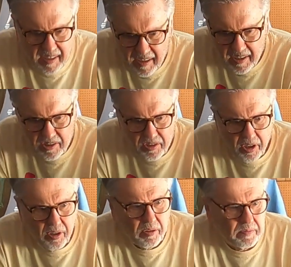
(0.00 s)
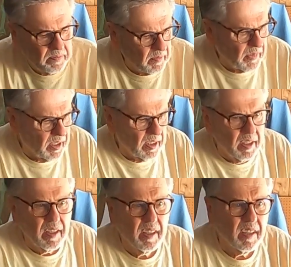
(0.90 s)
Like so.
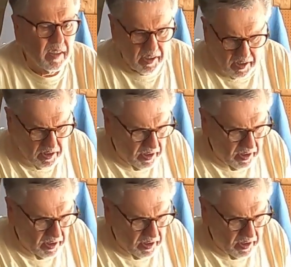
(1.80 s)
I'll get